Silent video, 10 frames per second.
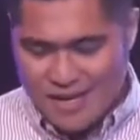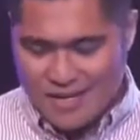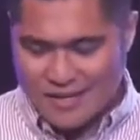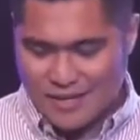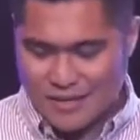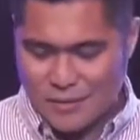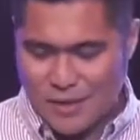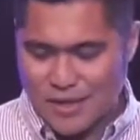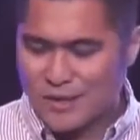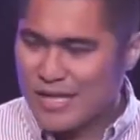
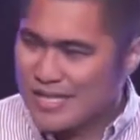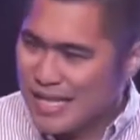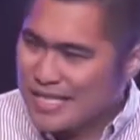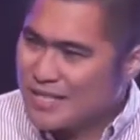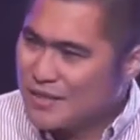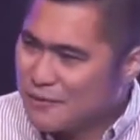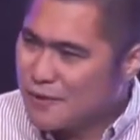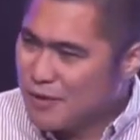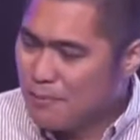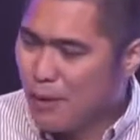situation. It's, it's
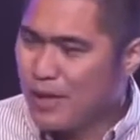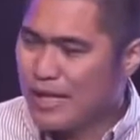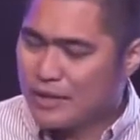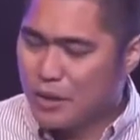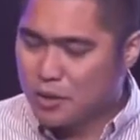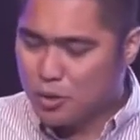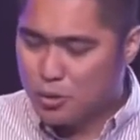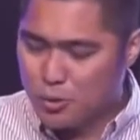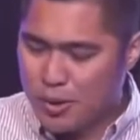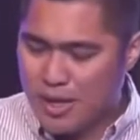symbolic. The
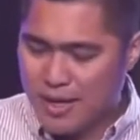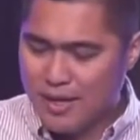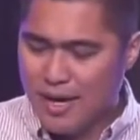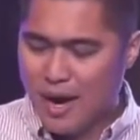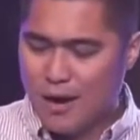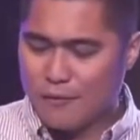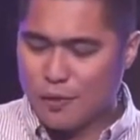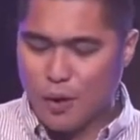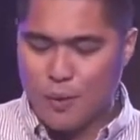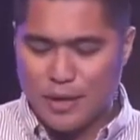tree of
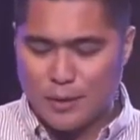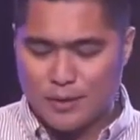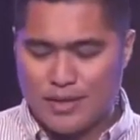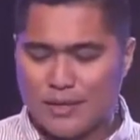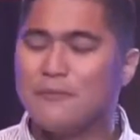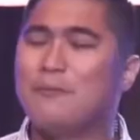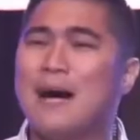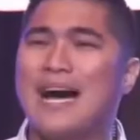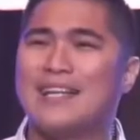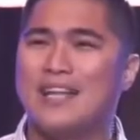knowing good and
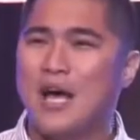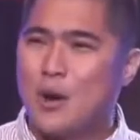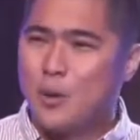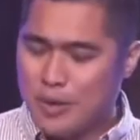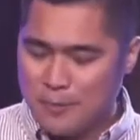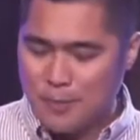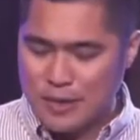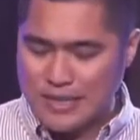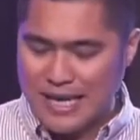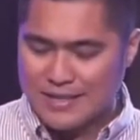bad
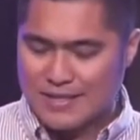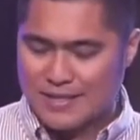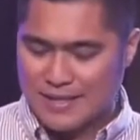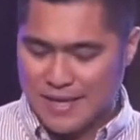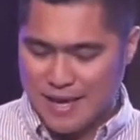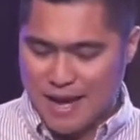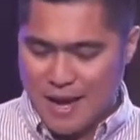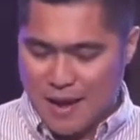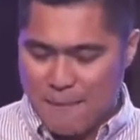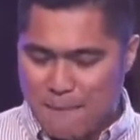represents
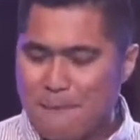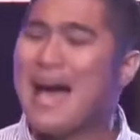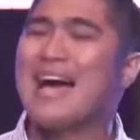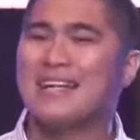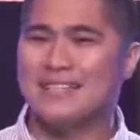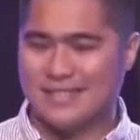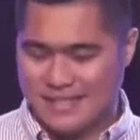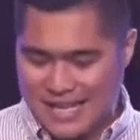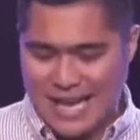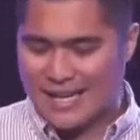man
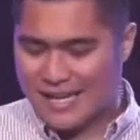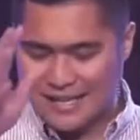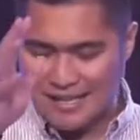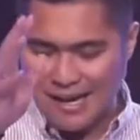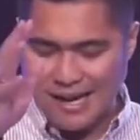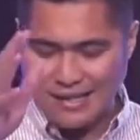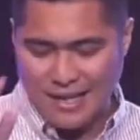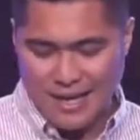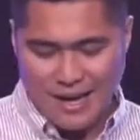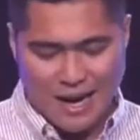telling God,
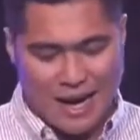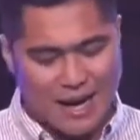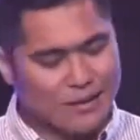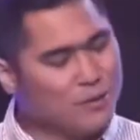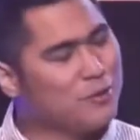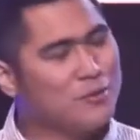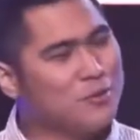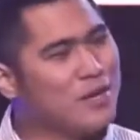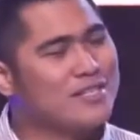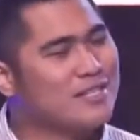I don't
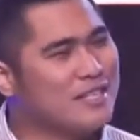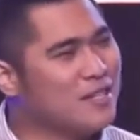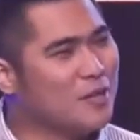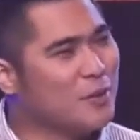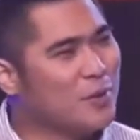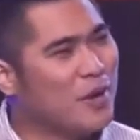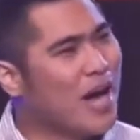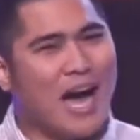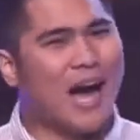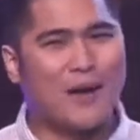trust in you.
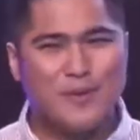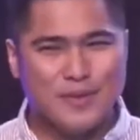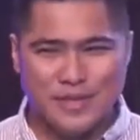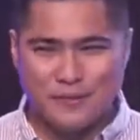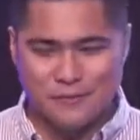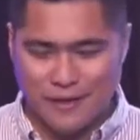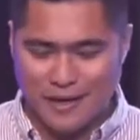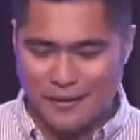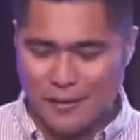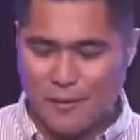I will
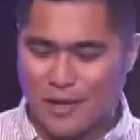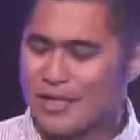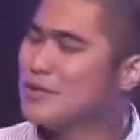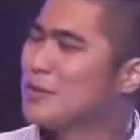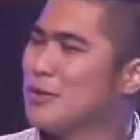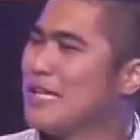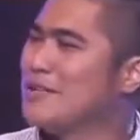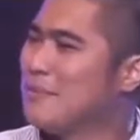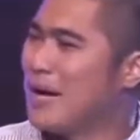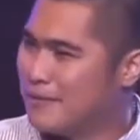define what is good
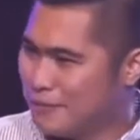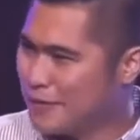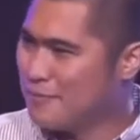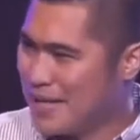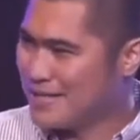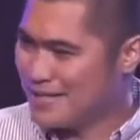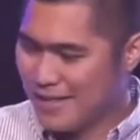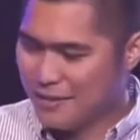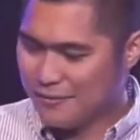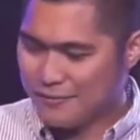and bad for
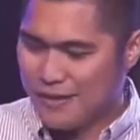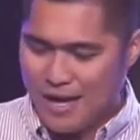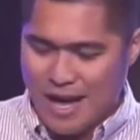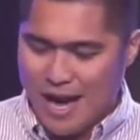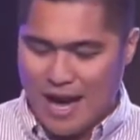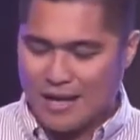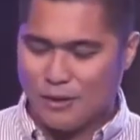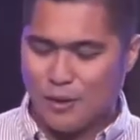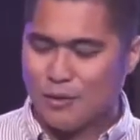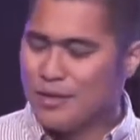myself. I
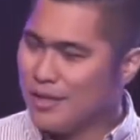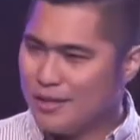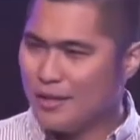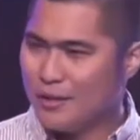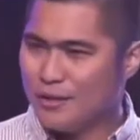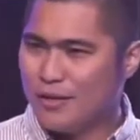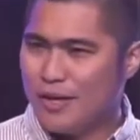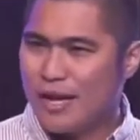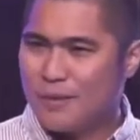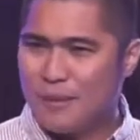don't need you
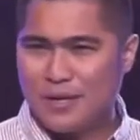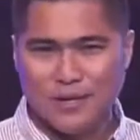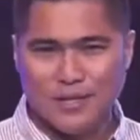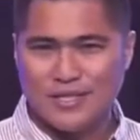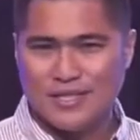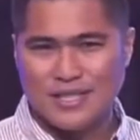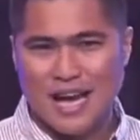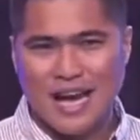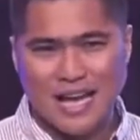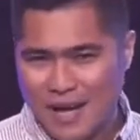because
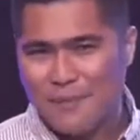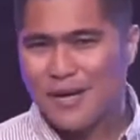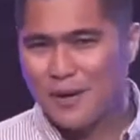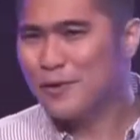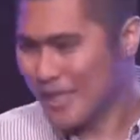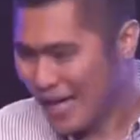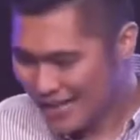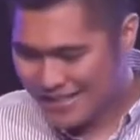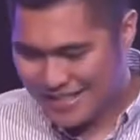I am my own God.